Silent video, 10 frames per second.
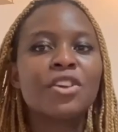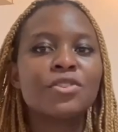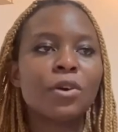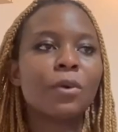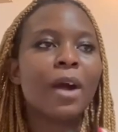
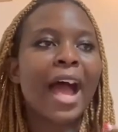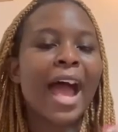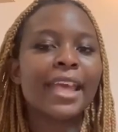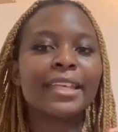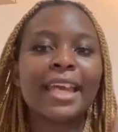So
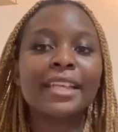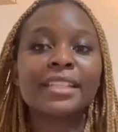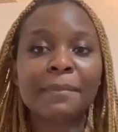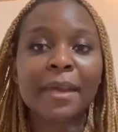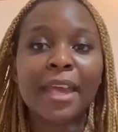I
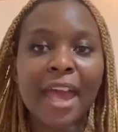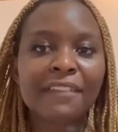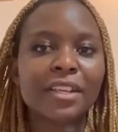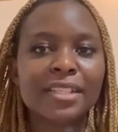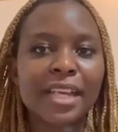ended up
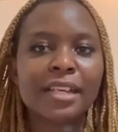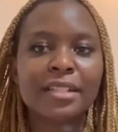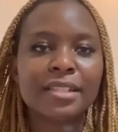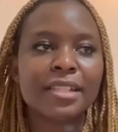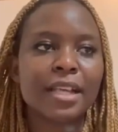having a
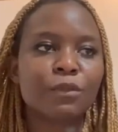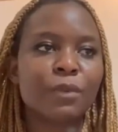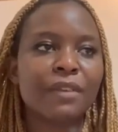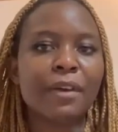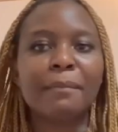tendency that
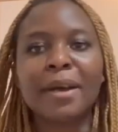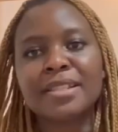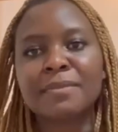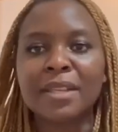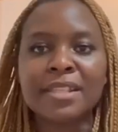whenever I buy
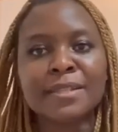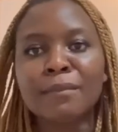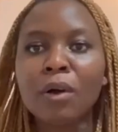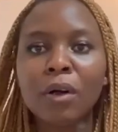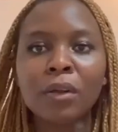something
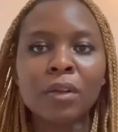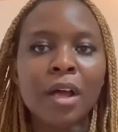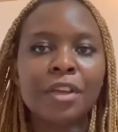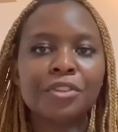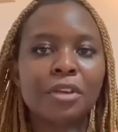small,
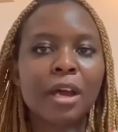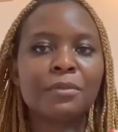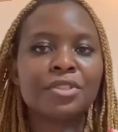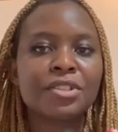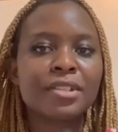I
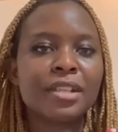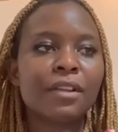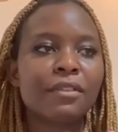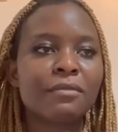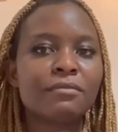would just
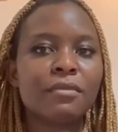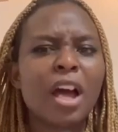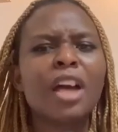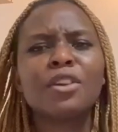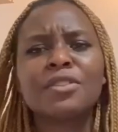tell them,
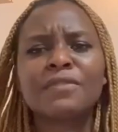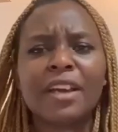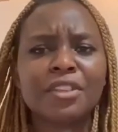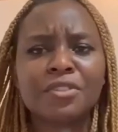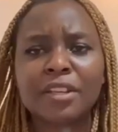oh no, it's
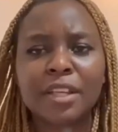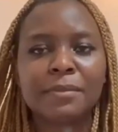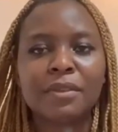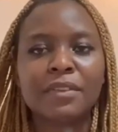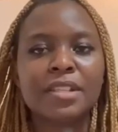fine, you can
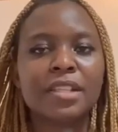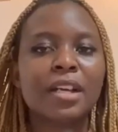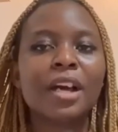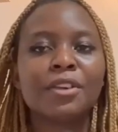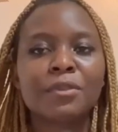keep the receipt.
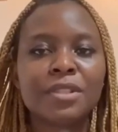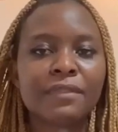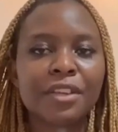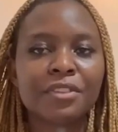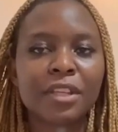I know it's
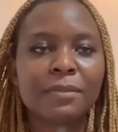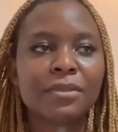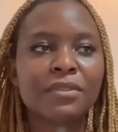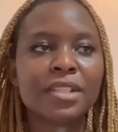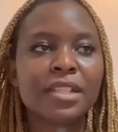fine, you can keep
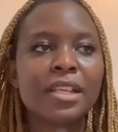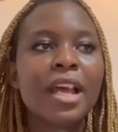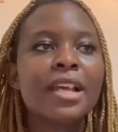the receipt.